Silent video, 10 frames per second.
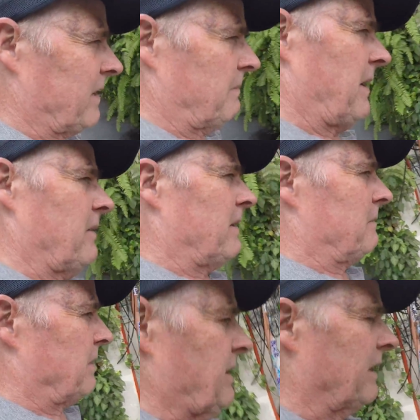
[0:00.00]
the better
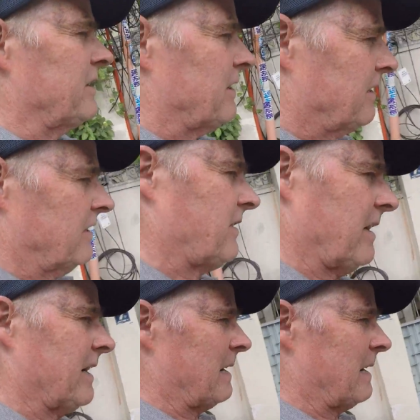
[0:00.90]
one, but at least I did see a